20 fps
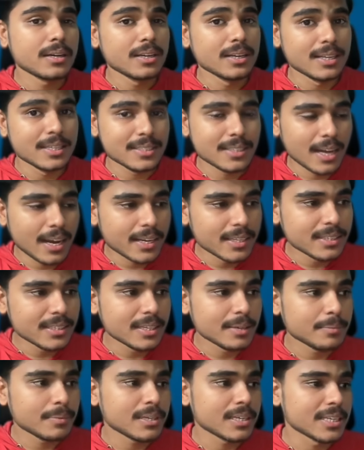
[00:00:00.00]
design
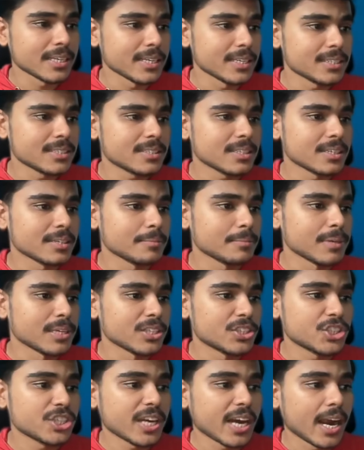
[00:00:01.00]
them, creates the
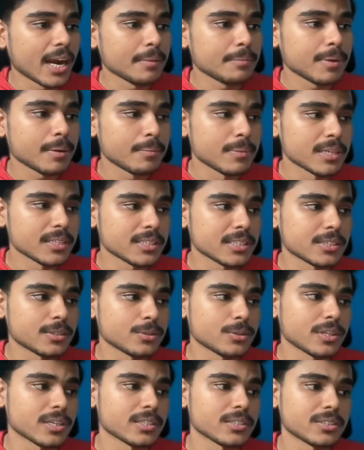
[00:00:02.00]
image and publish it to
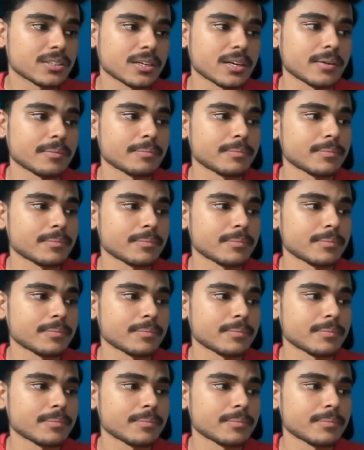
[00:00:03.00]
the Instagram.